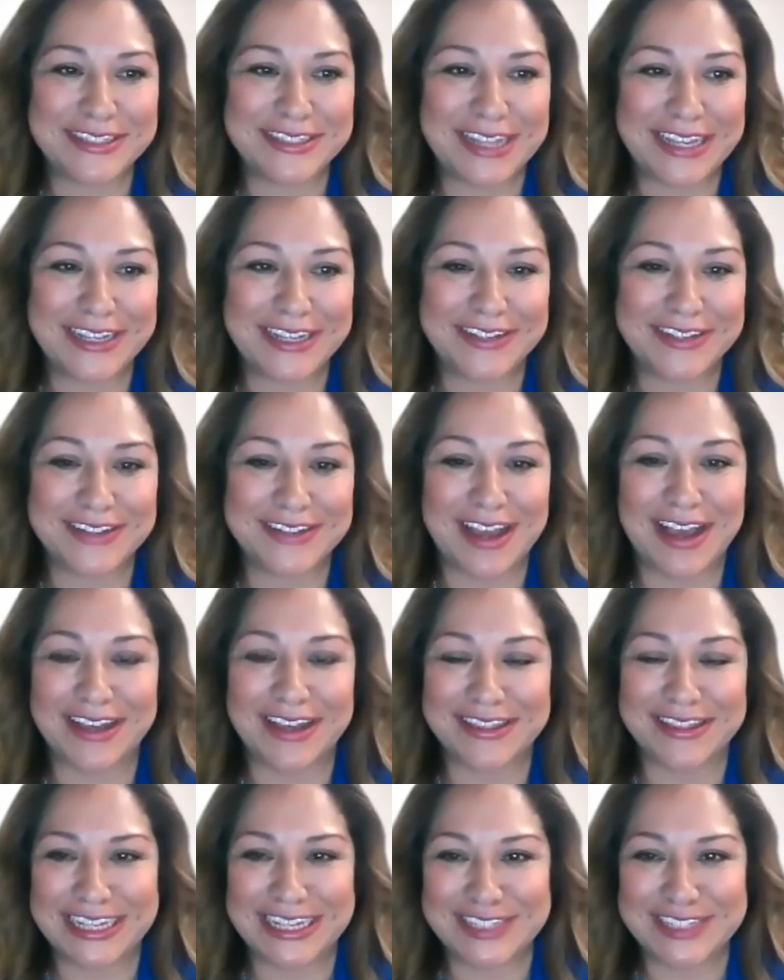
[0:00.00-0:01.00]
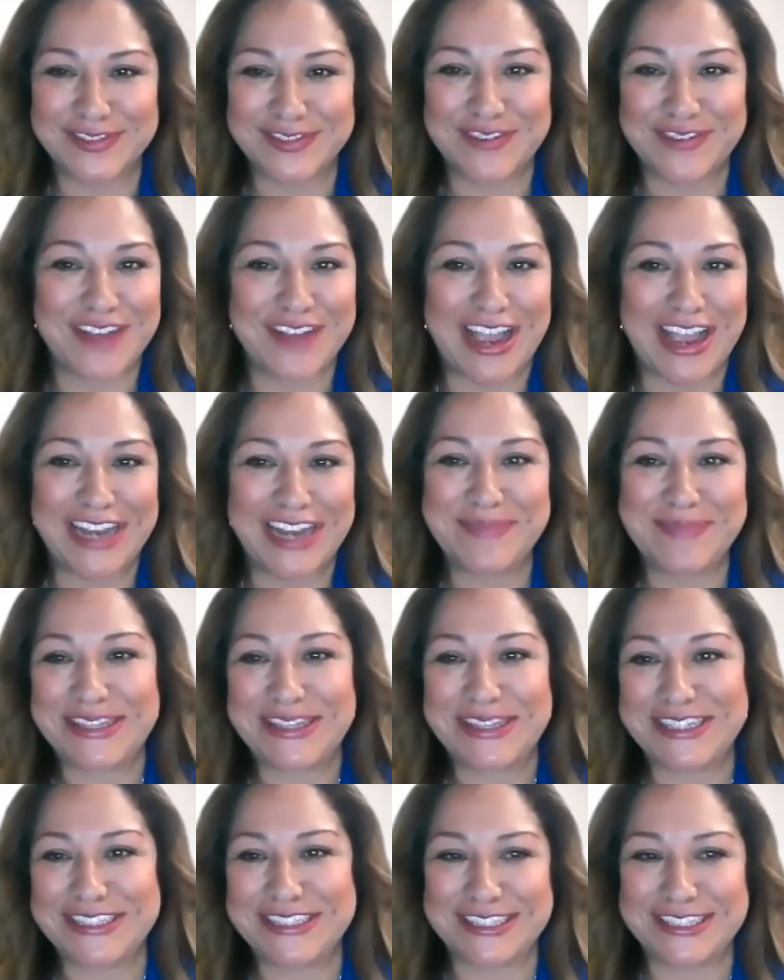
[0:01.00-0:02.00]
Thank you, Doc. Thanks for inviting me.
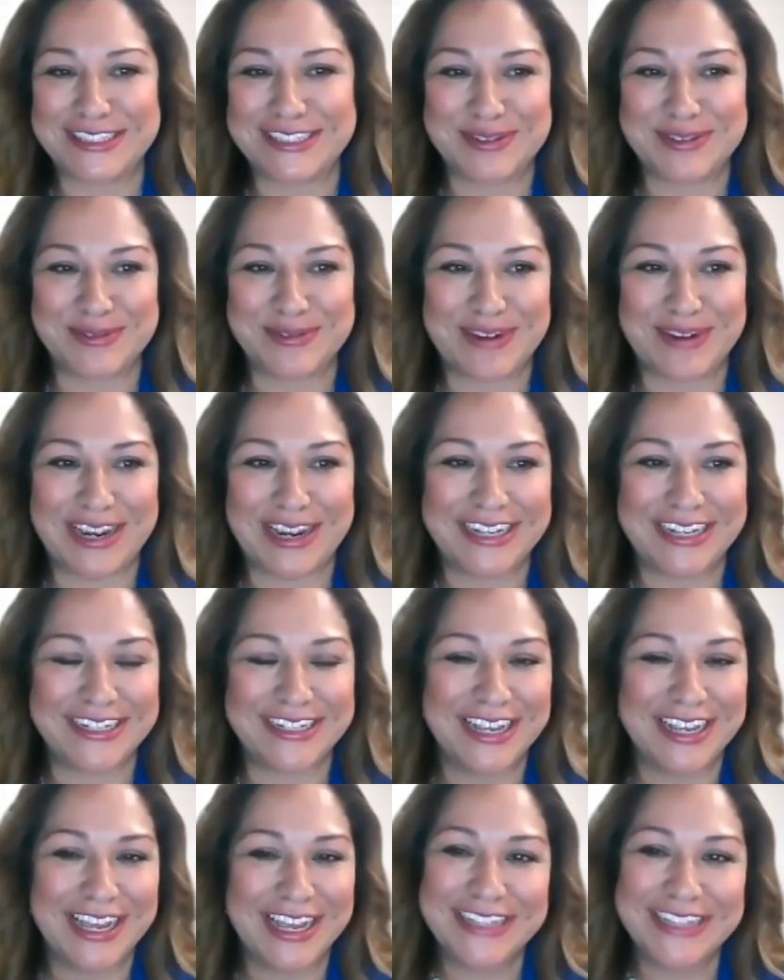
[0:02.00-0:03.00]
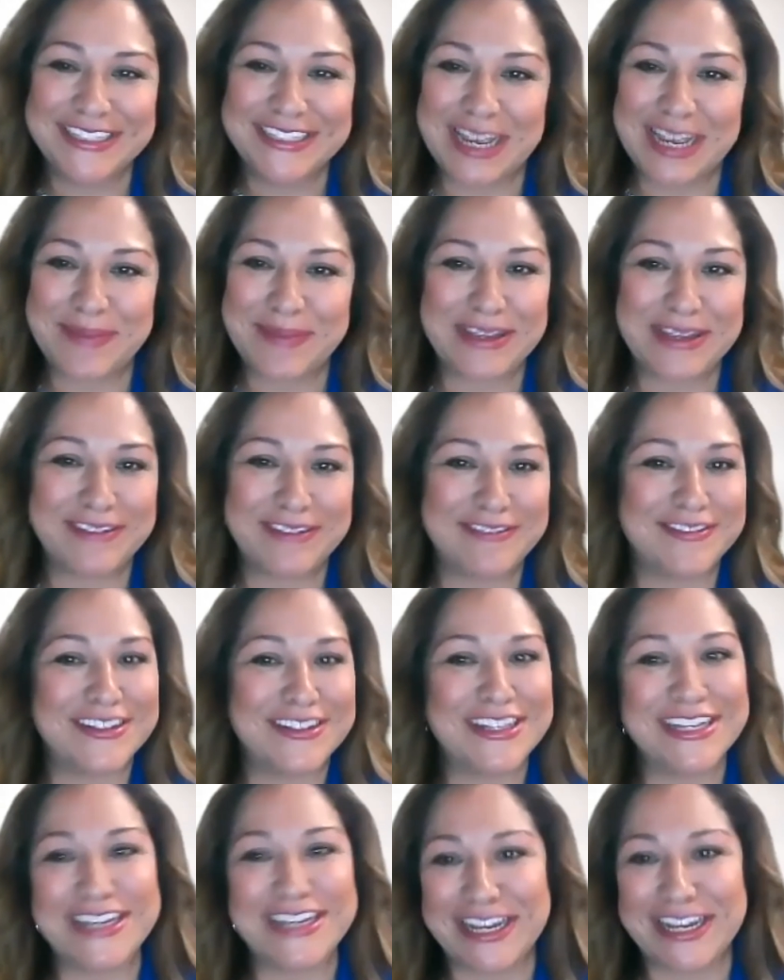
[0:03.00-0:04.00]
This is great. JB,
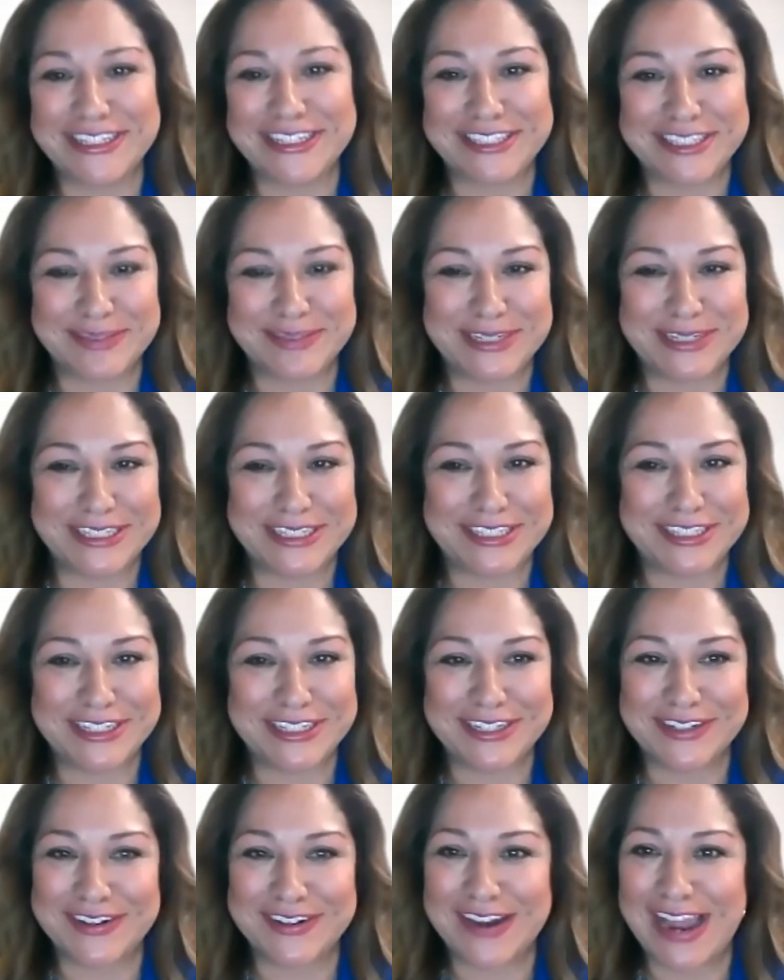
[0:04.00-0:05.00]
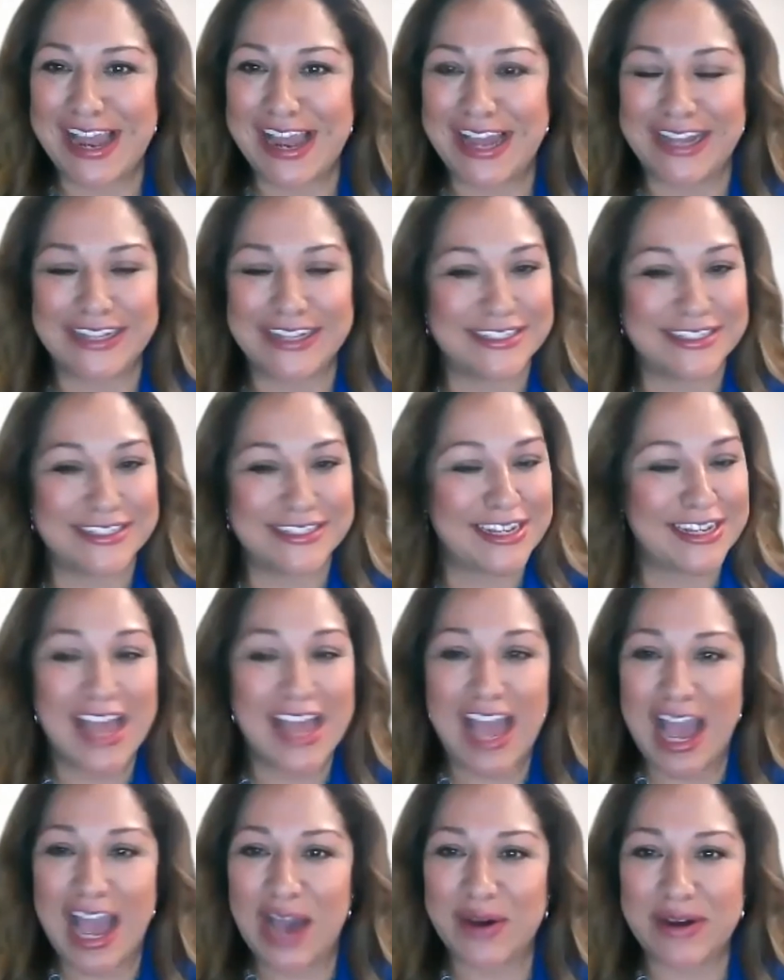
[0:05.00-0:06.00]
really nice to meet you. And
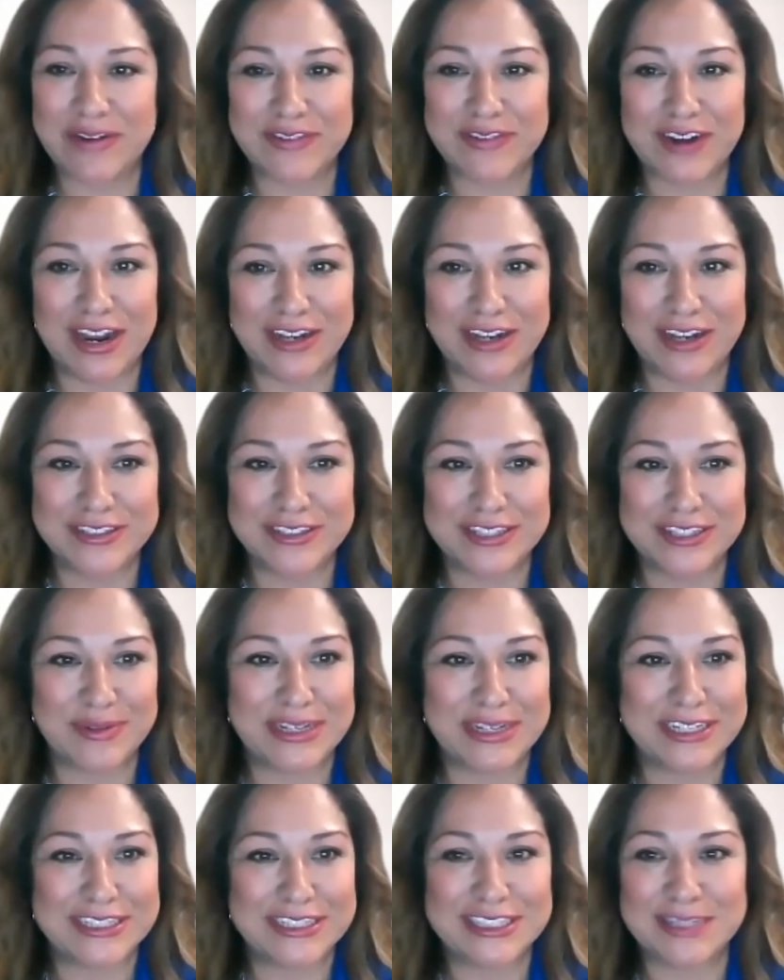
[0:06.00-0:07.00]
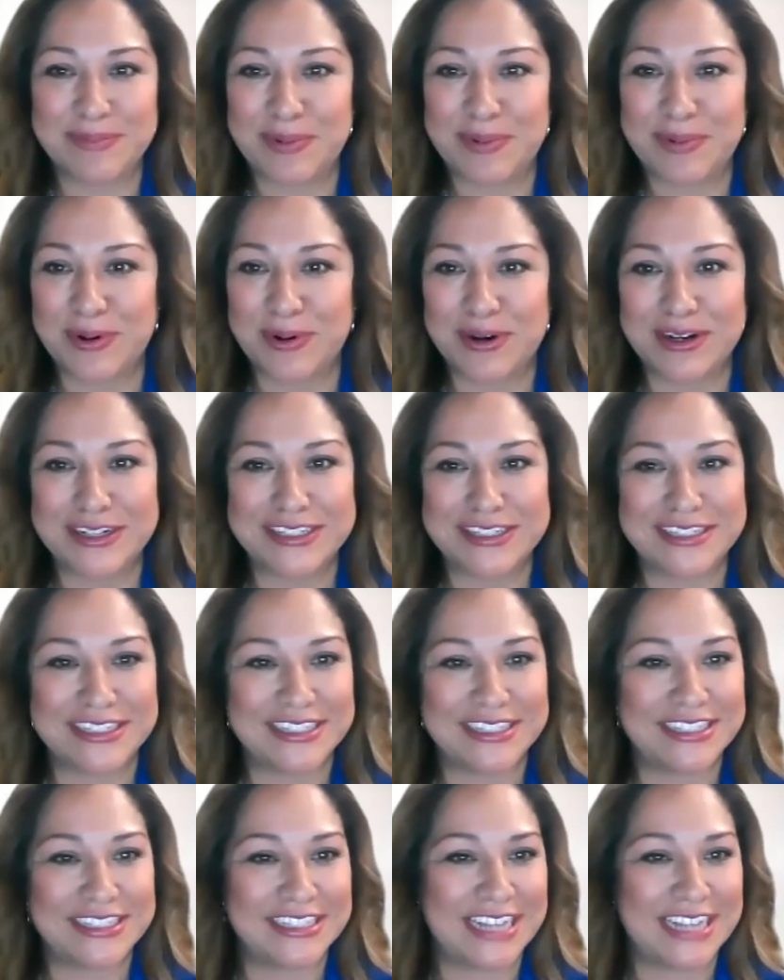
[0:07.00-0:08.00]
however else that we can support
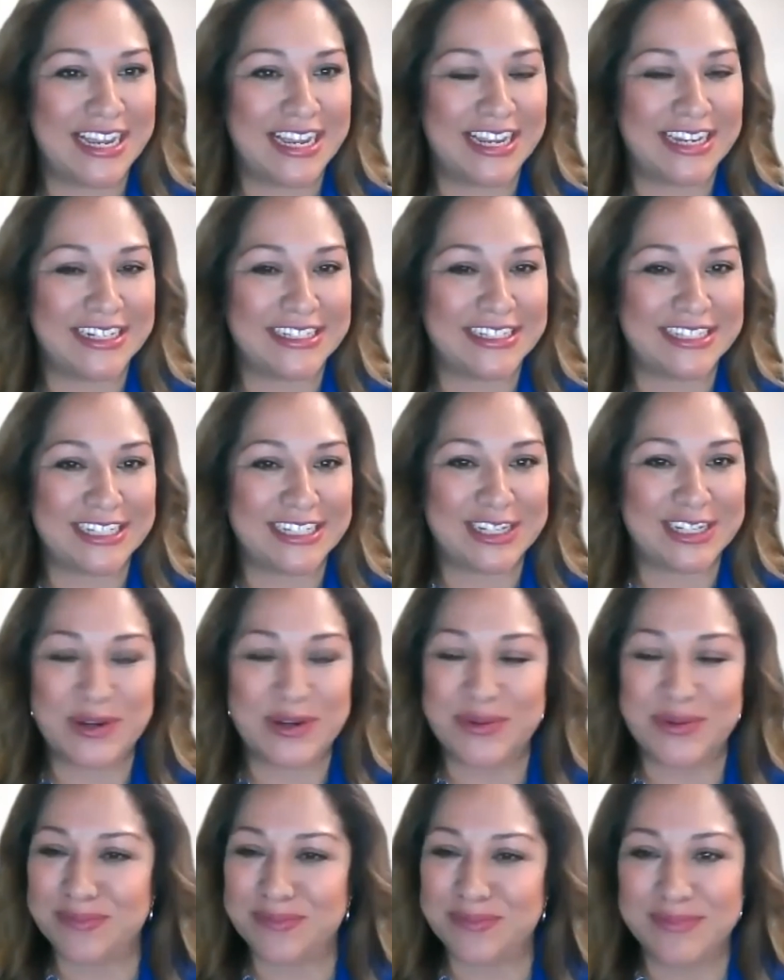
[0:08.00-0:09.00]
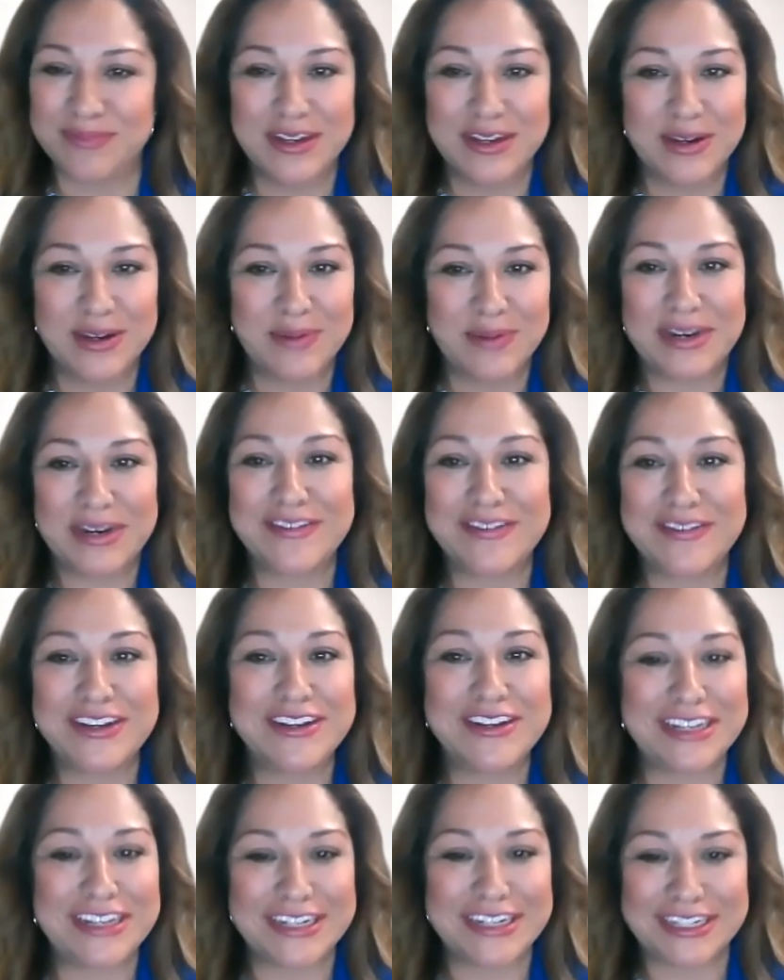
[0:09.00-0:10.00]
and, and you know, whatever you
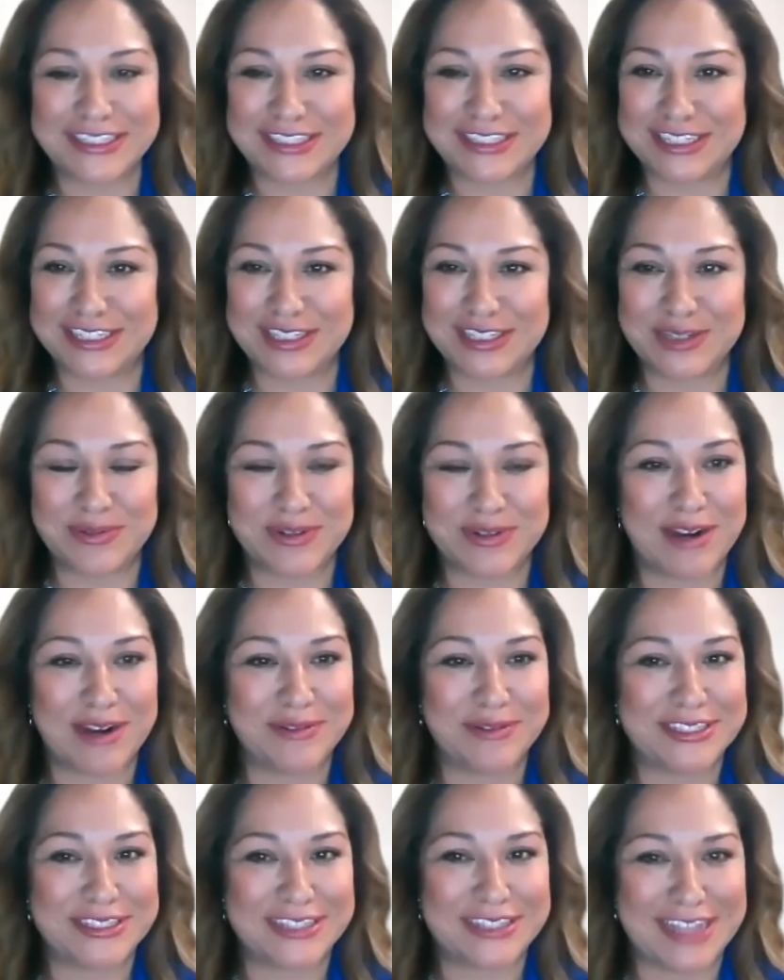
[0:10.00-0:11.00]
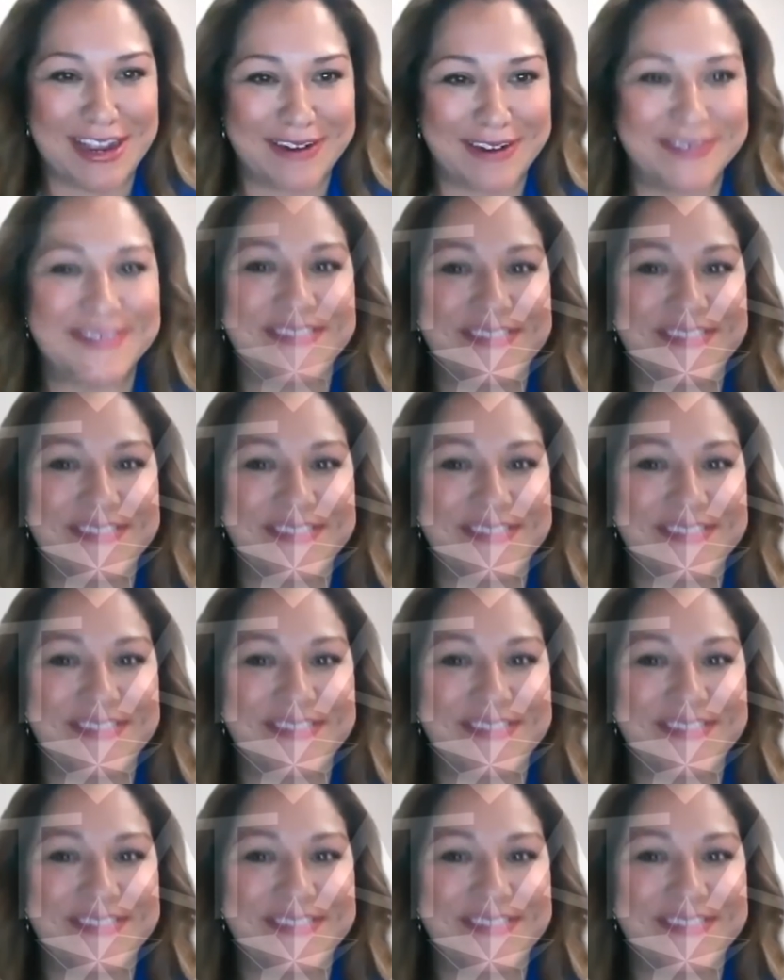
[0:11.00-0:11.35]
need us to do, we're always there.